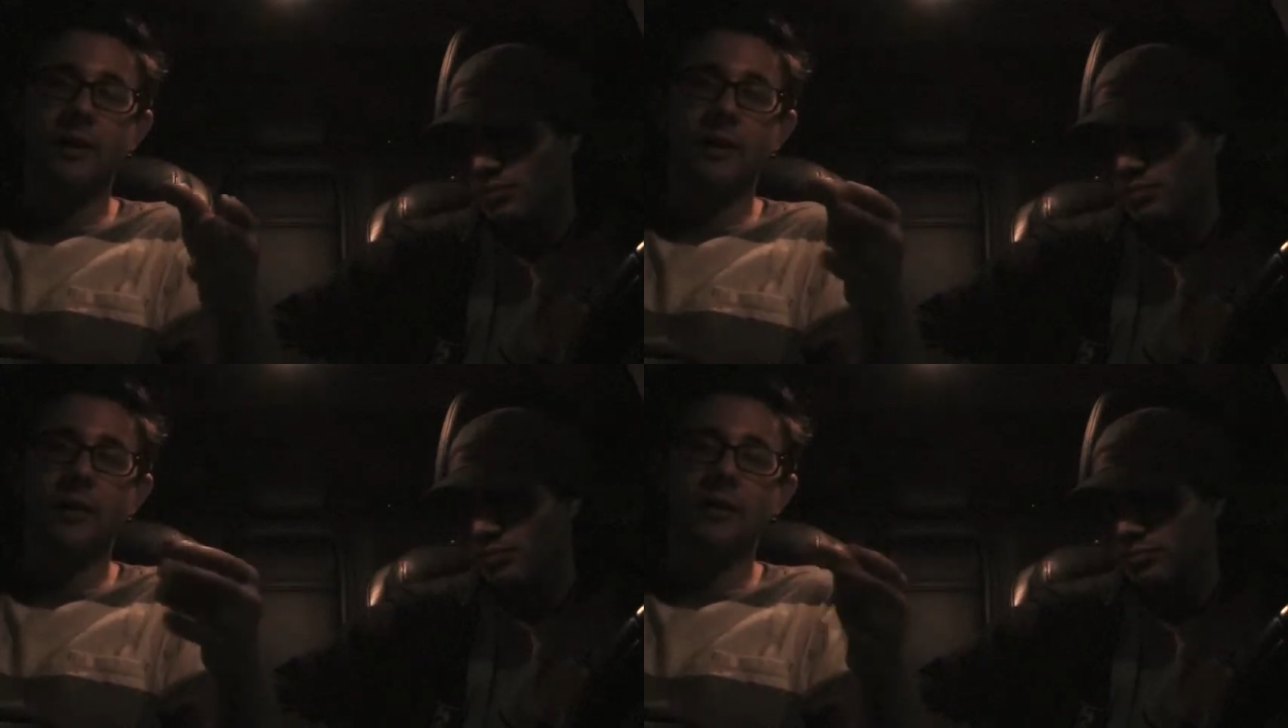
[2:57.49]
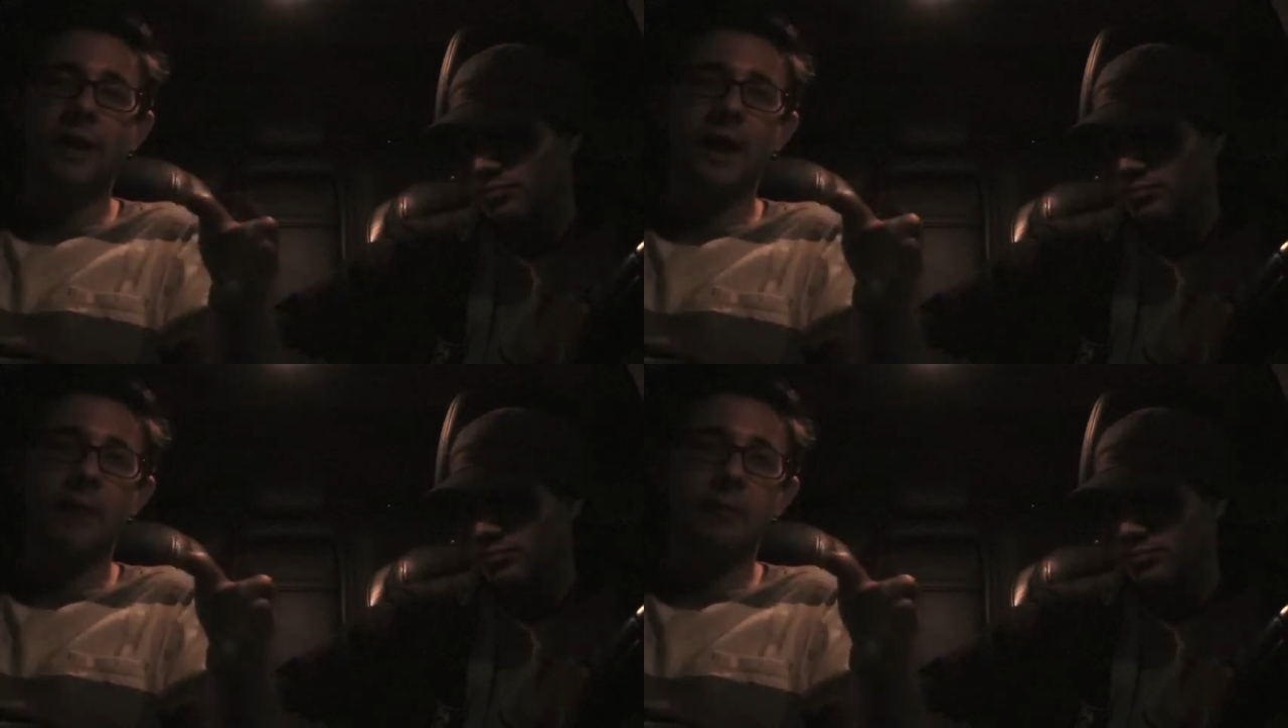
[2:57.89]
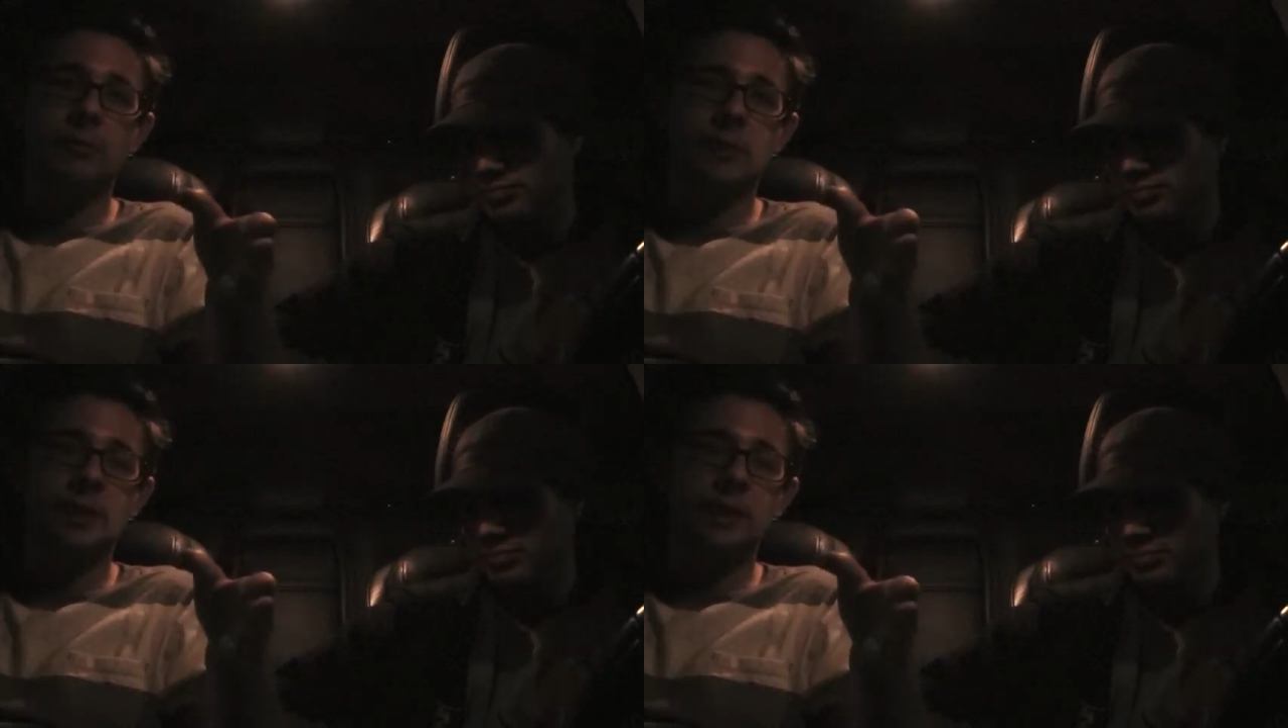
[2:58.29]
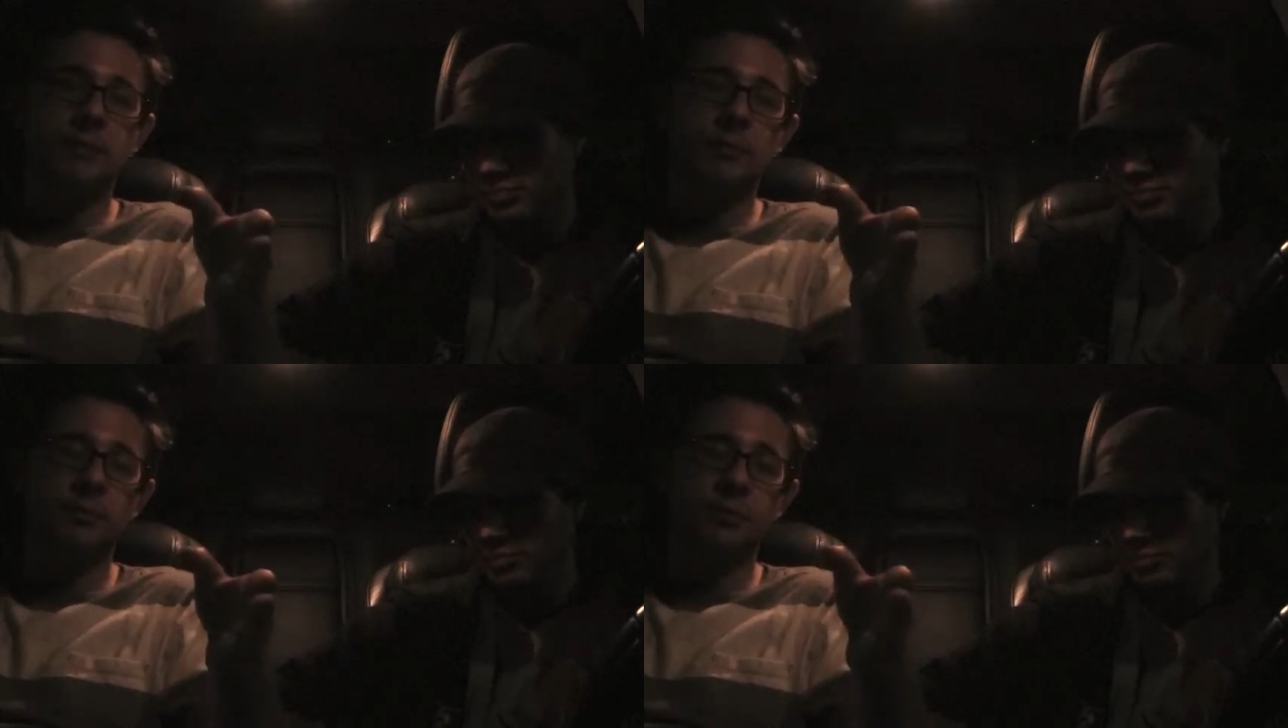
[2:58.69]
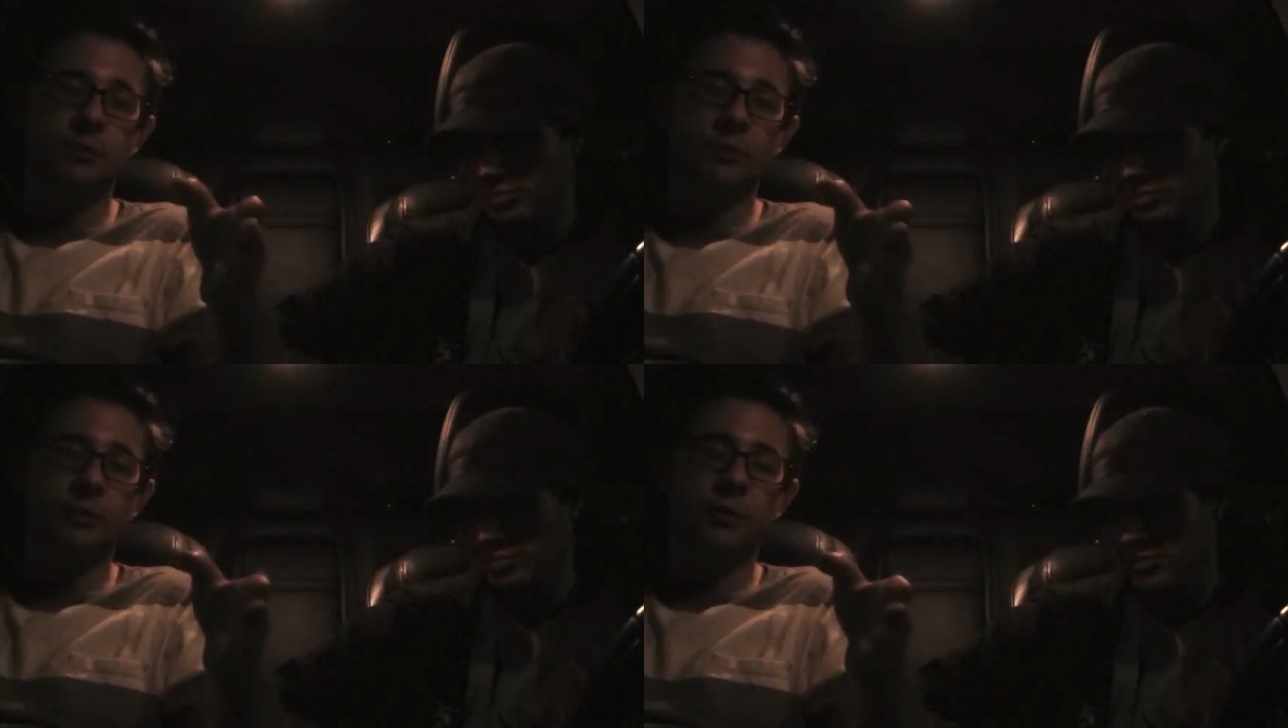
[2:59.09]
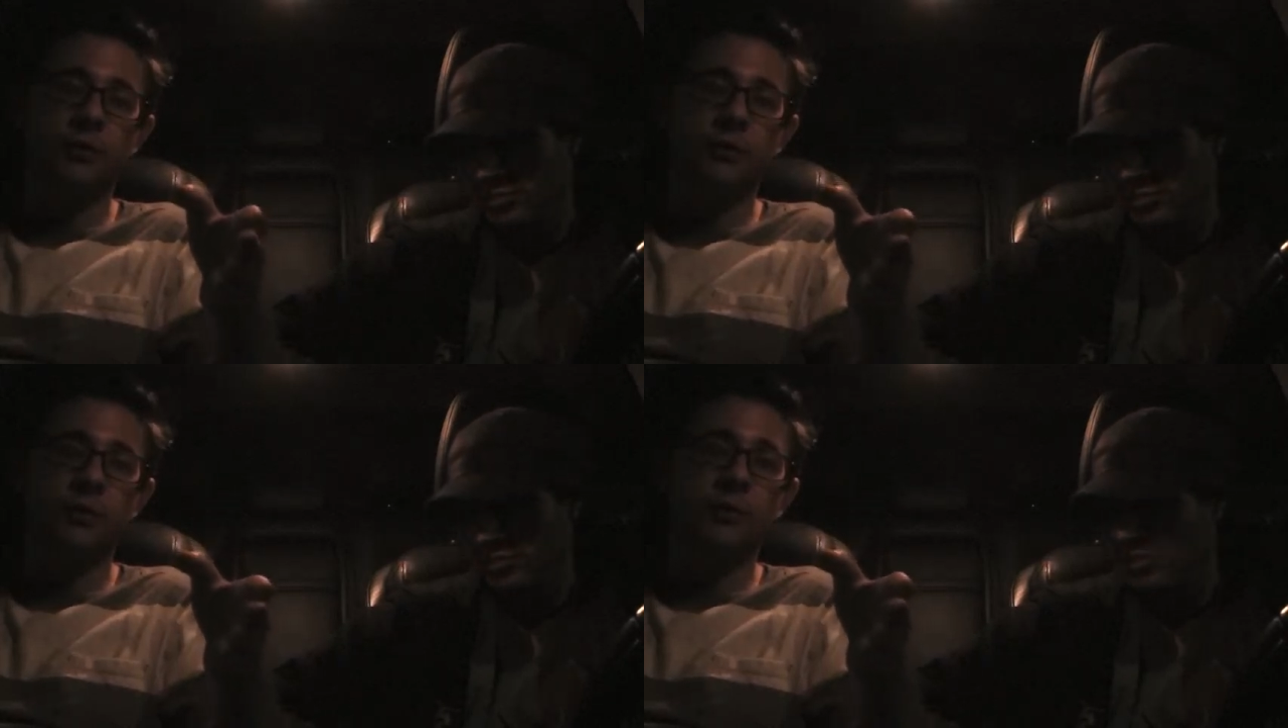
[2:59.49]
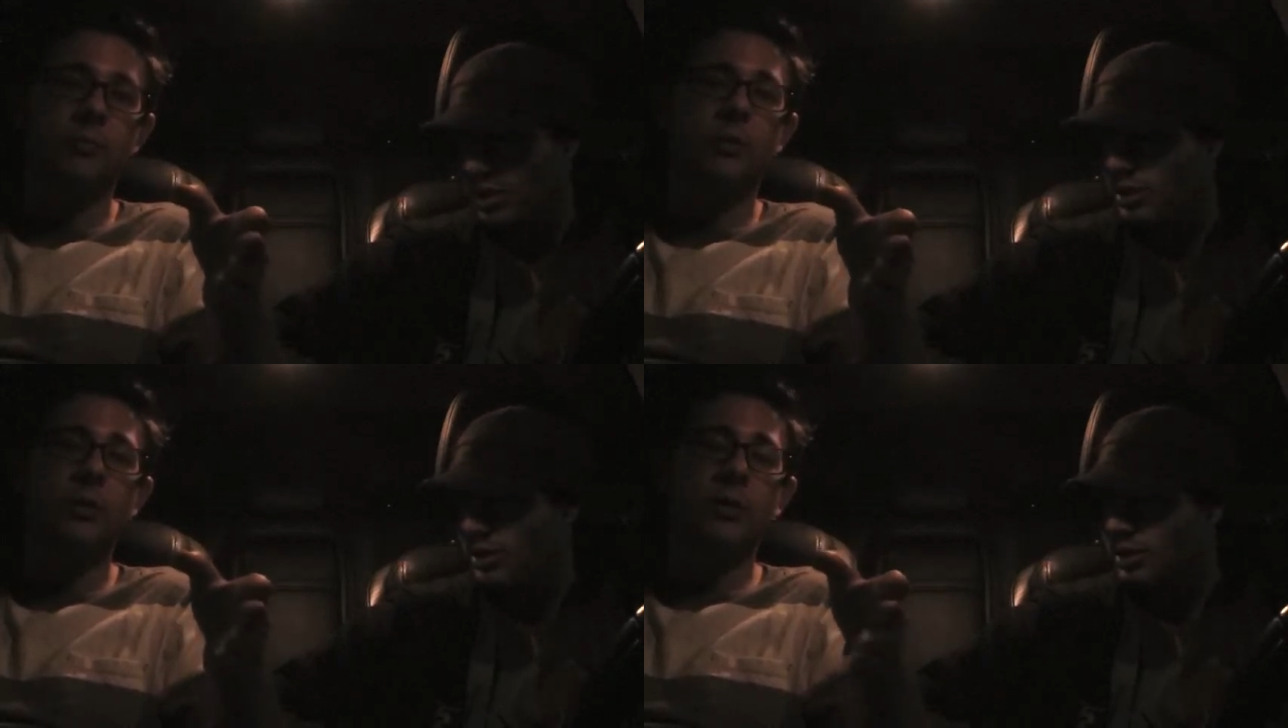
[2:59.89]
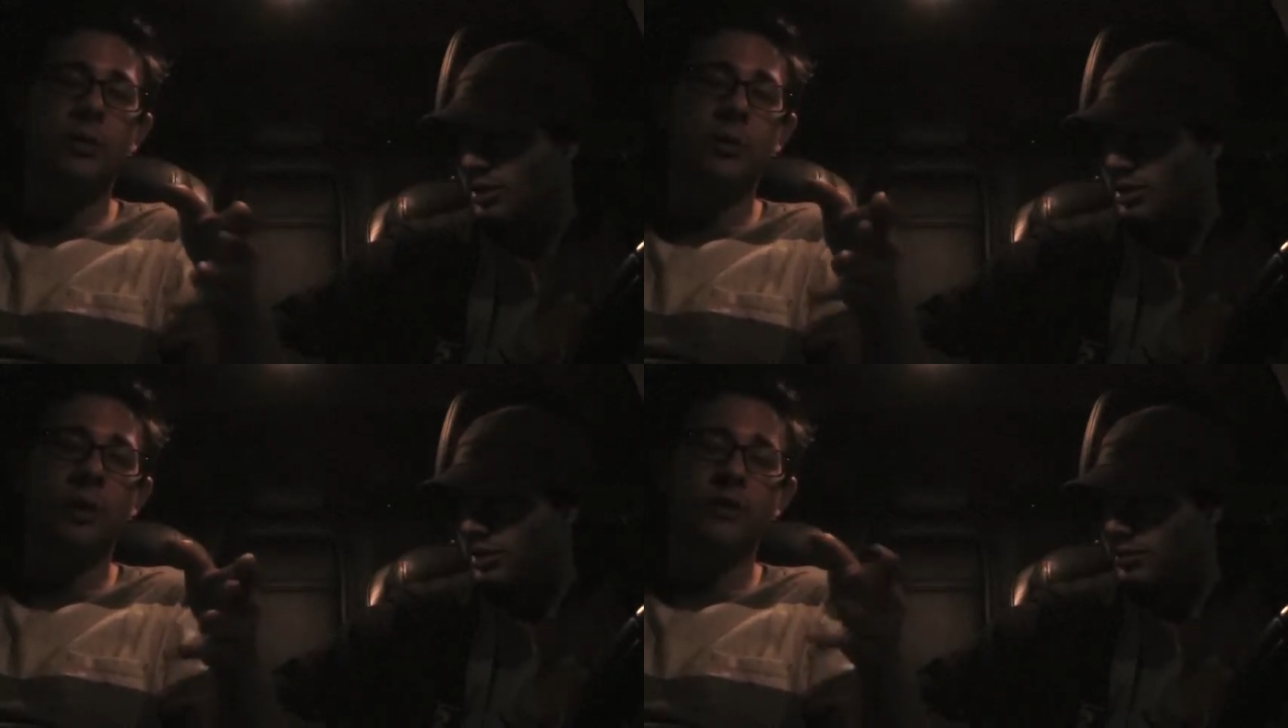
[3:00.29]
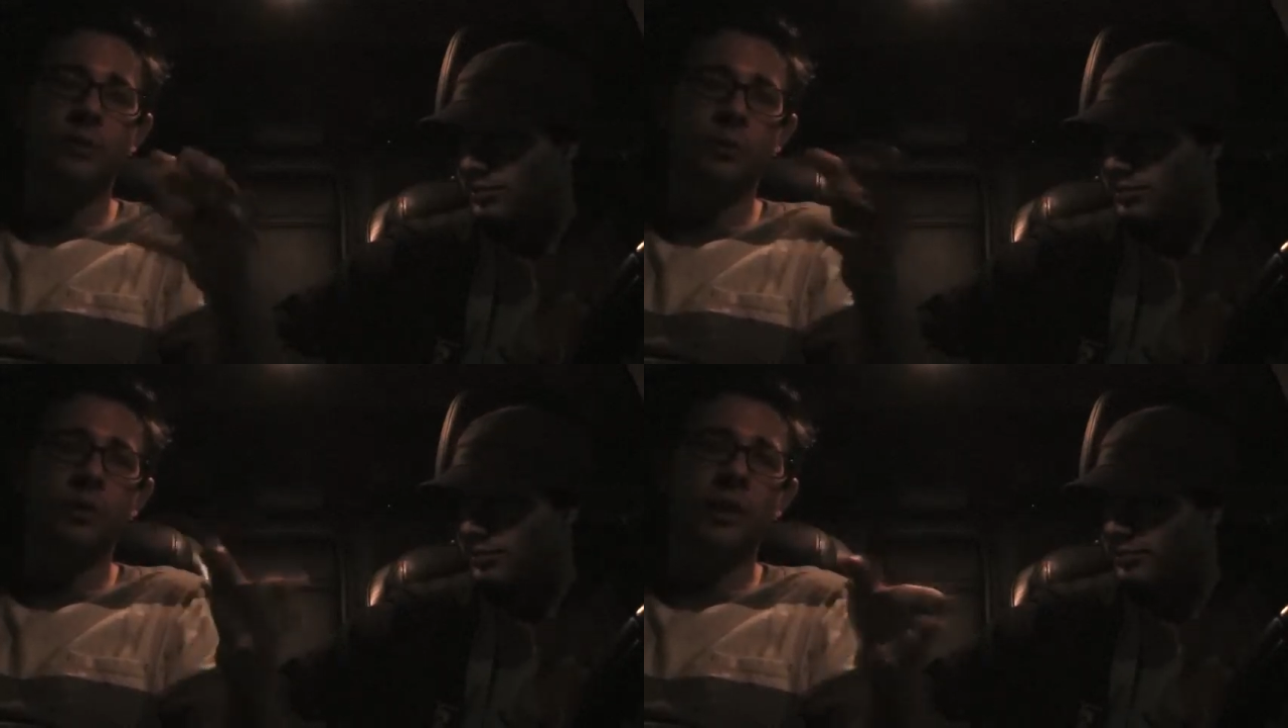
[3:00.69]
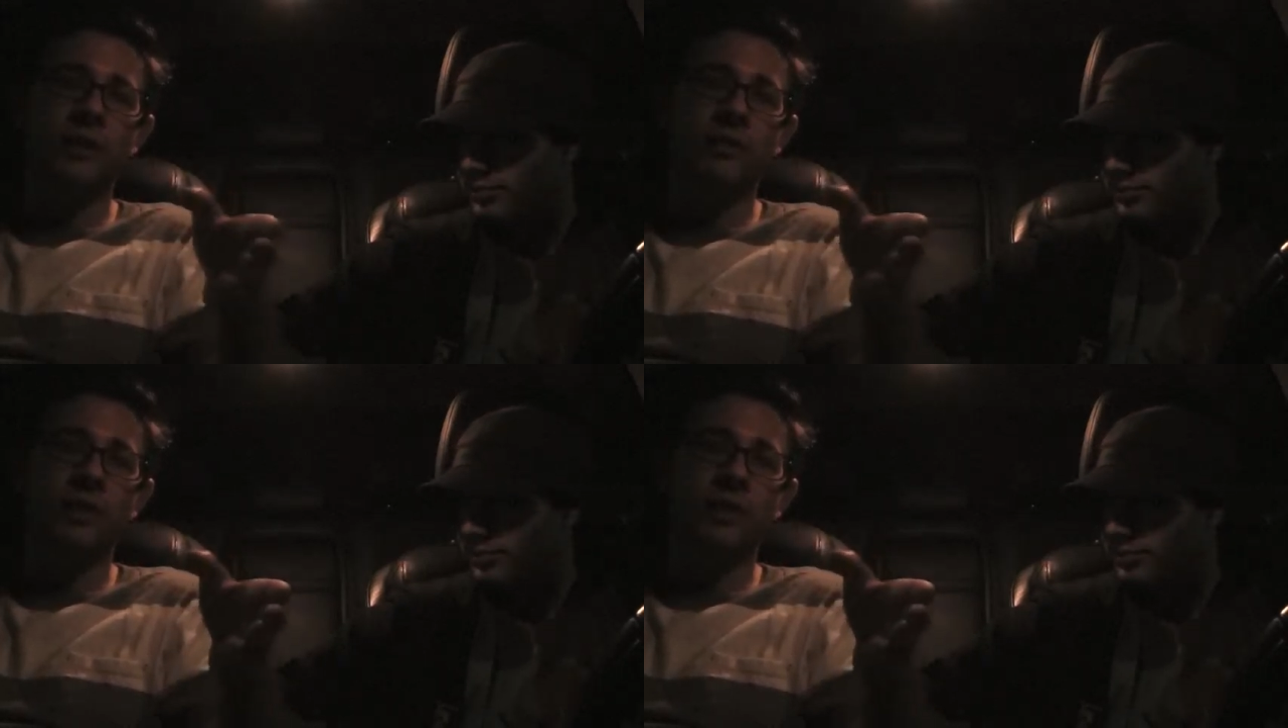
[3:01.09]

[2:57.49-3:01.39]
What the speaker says: lab ape from the first film, who has a real edge